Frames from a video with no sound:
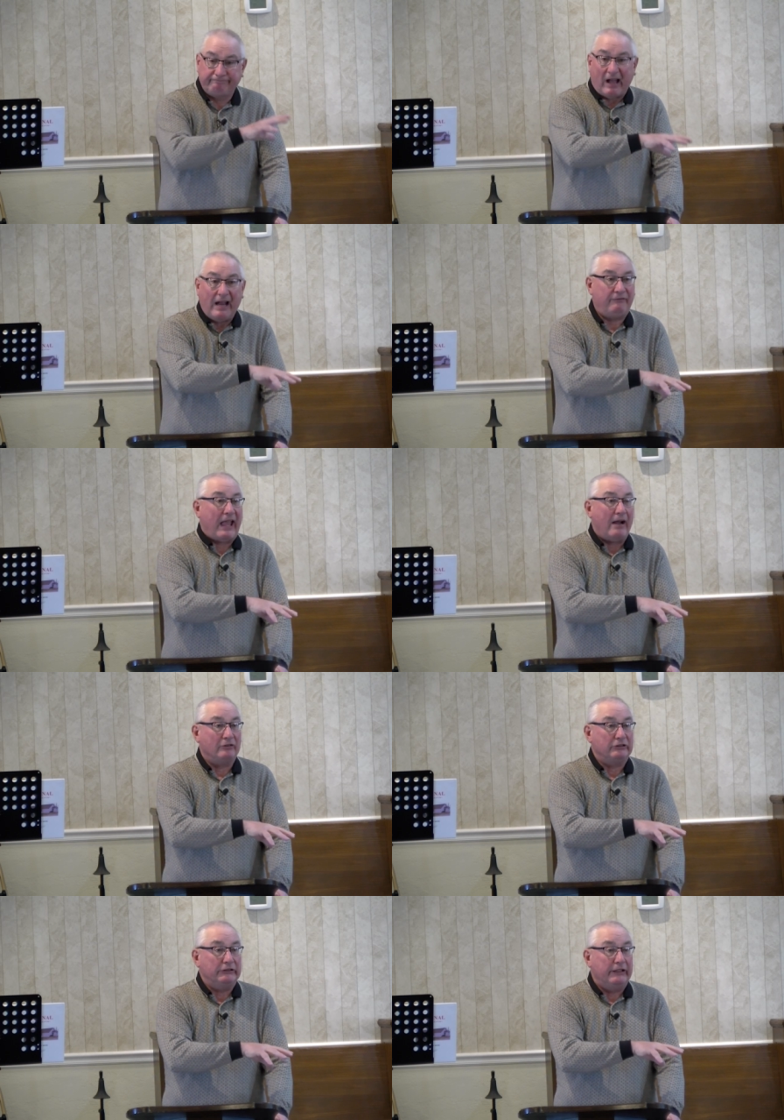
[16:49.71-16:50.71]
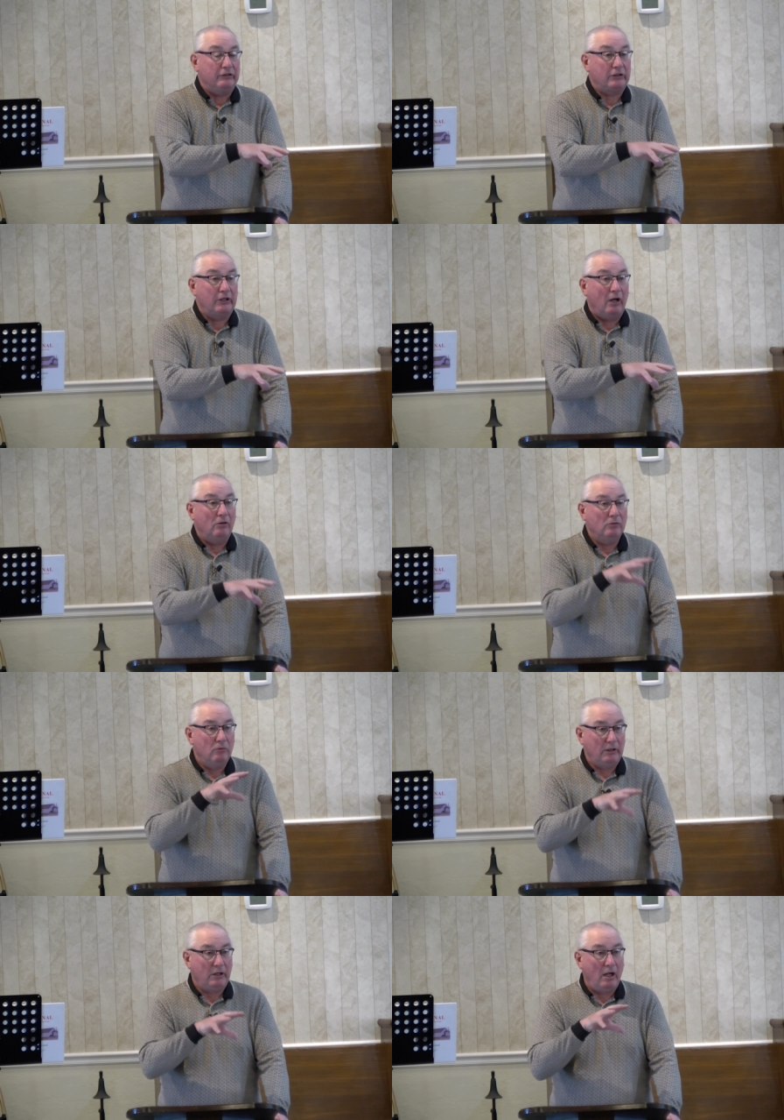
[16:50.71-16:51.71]
5,000 years ago.
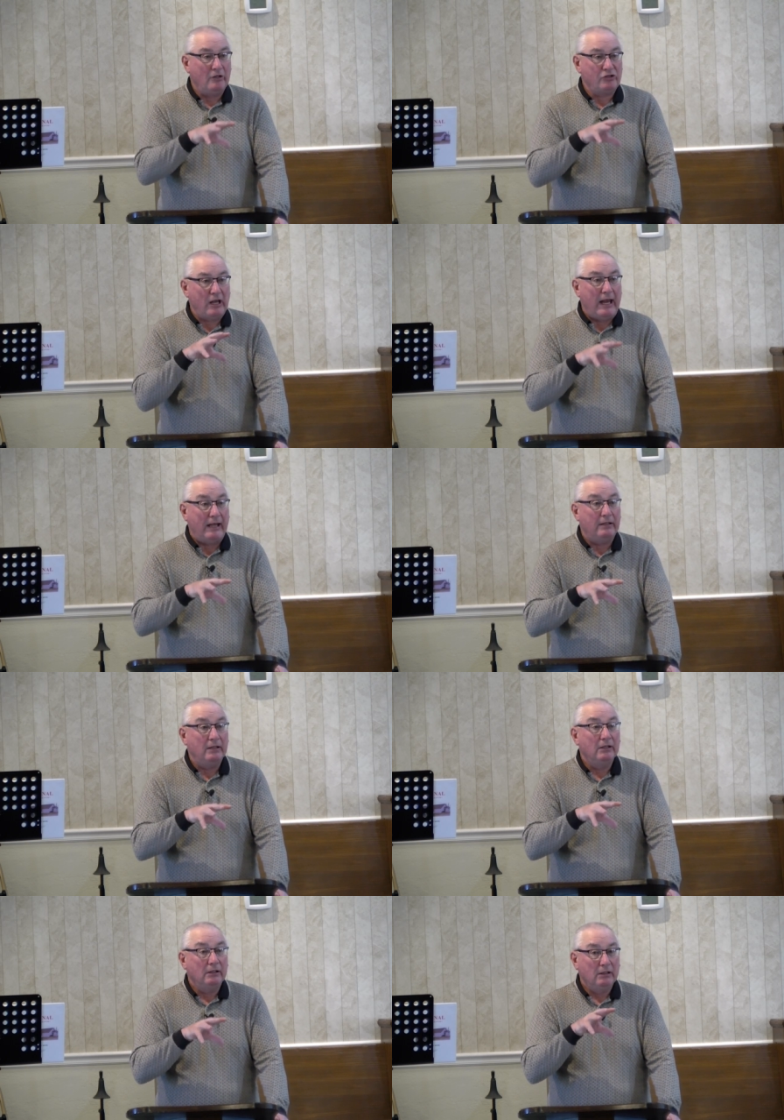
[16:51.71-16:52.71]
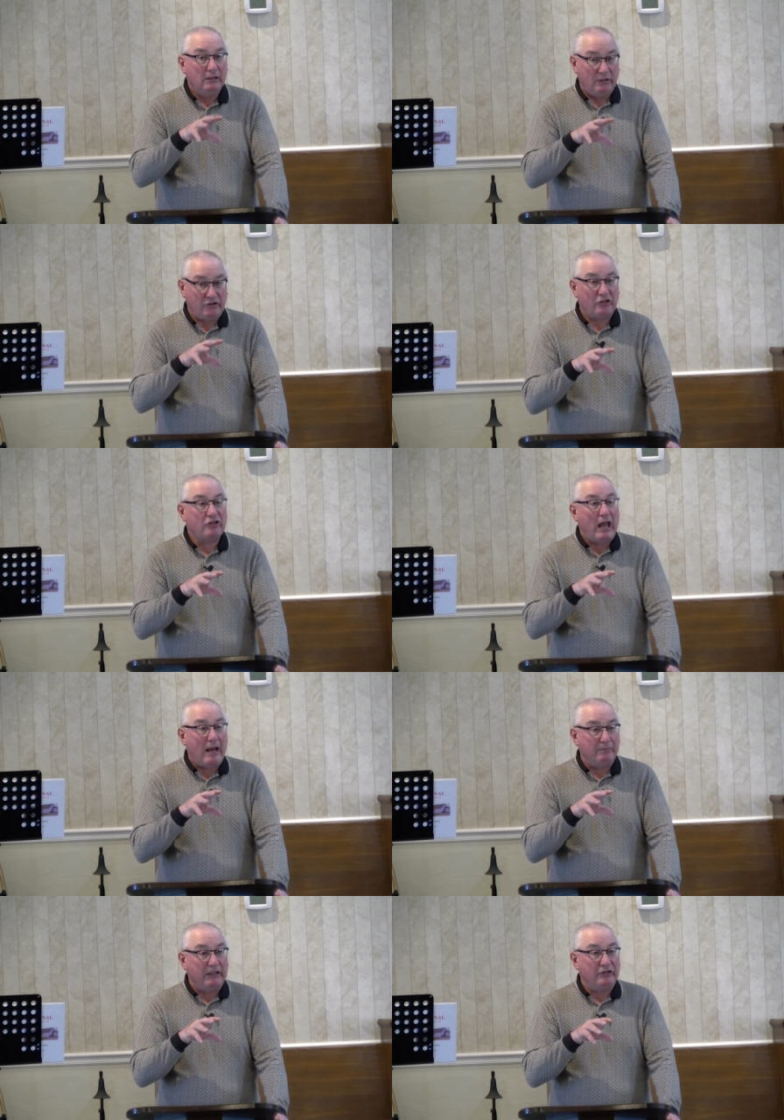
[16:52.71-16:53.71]
What God said is
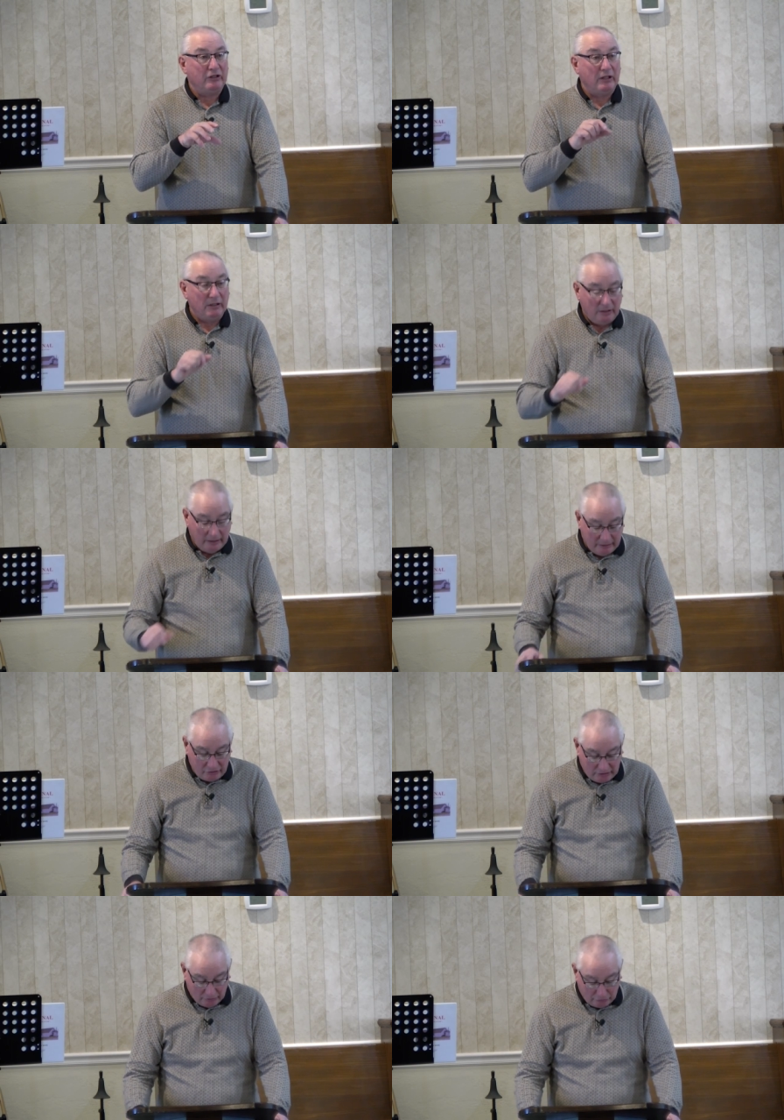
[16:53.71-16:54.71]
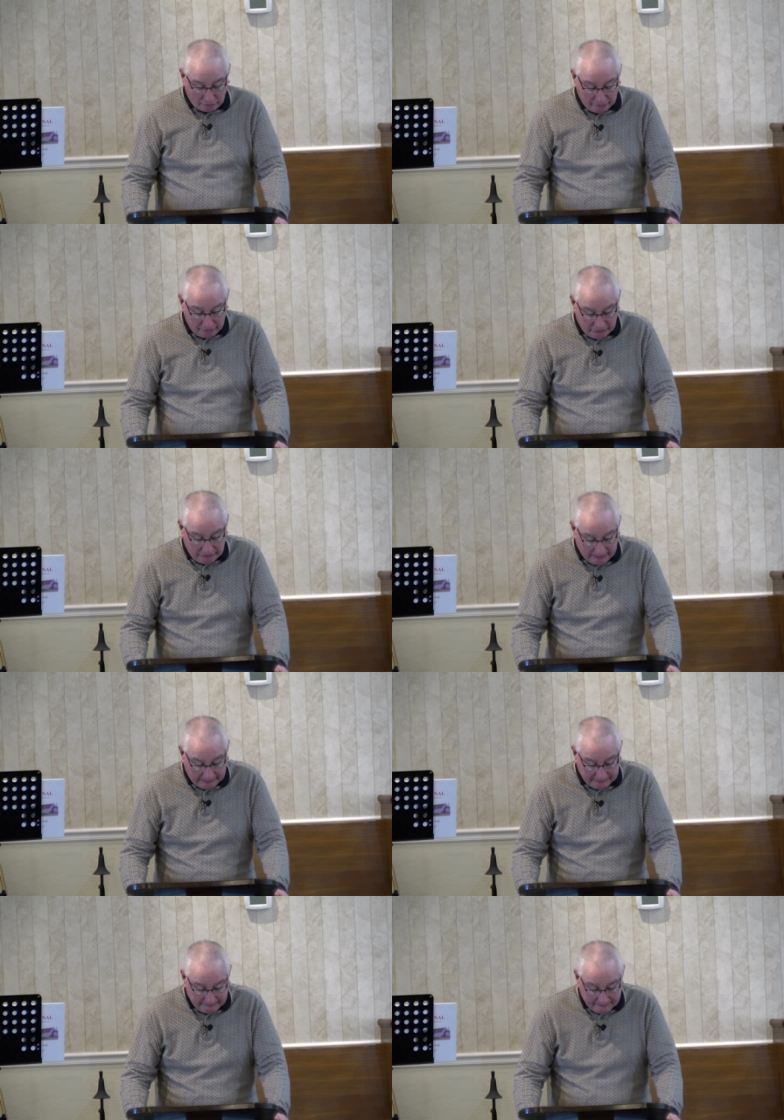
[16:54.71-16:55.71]
established and is still true
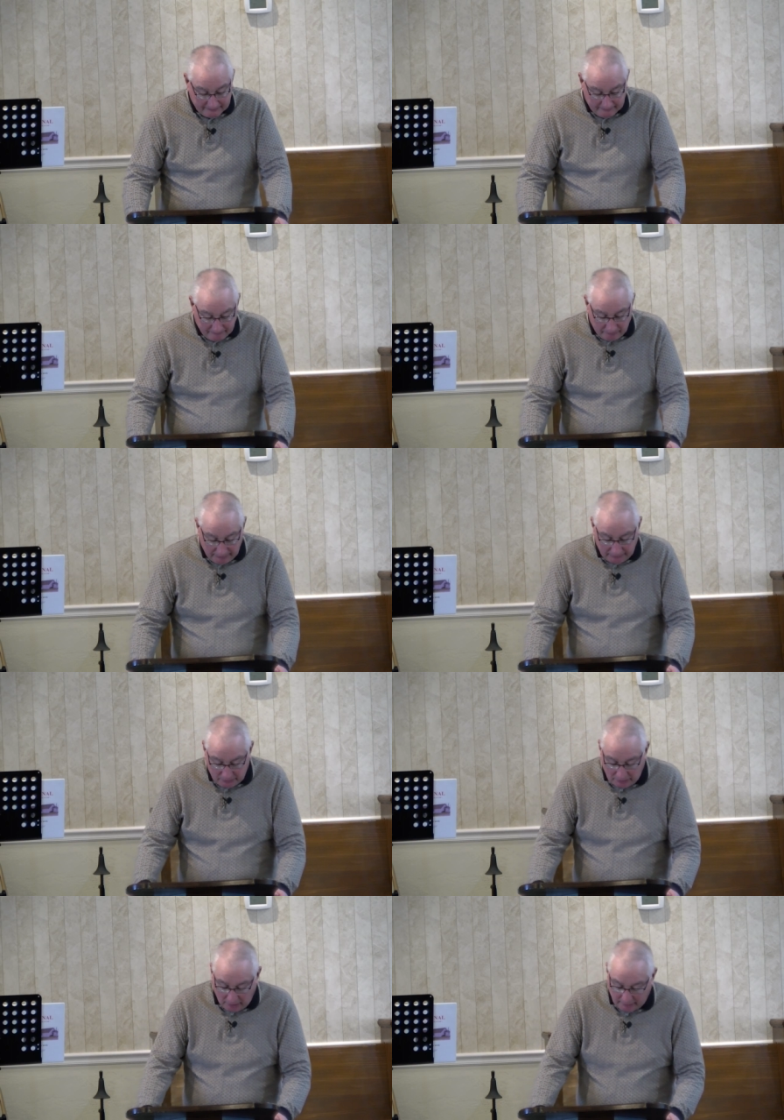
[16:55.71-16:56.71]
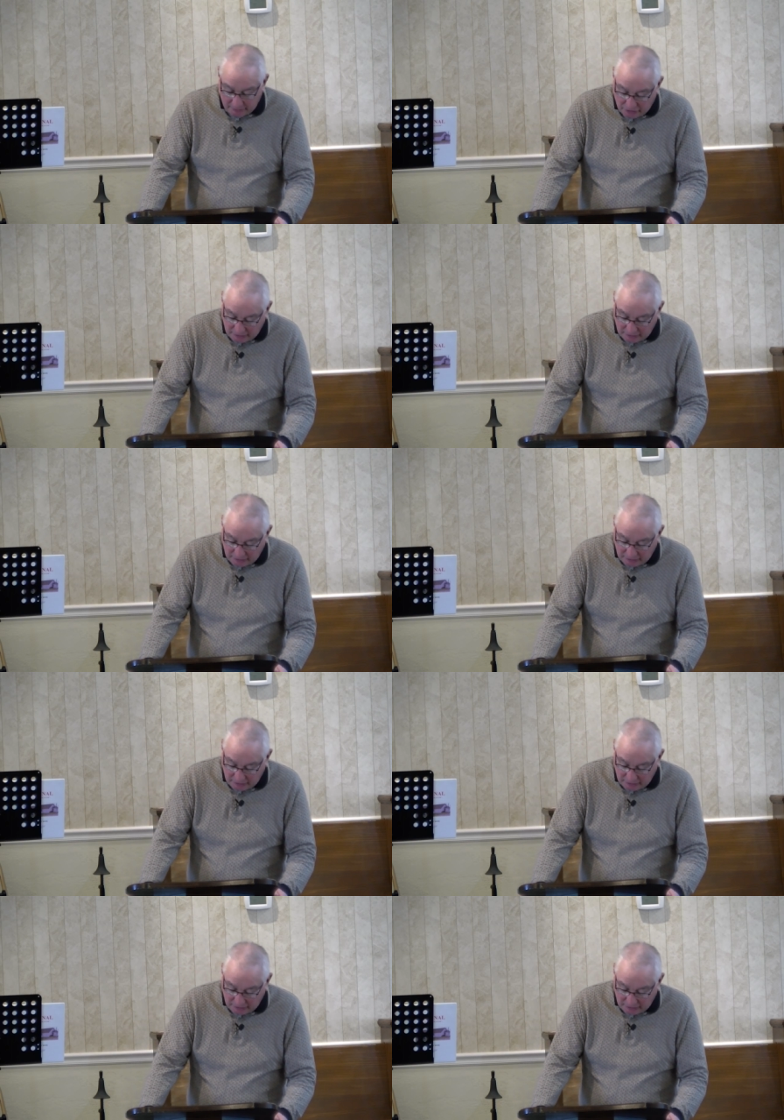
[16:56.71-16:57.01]
today. Things God has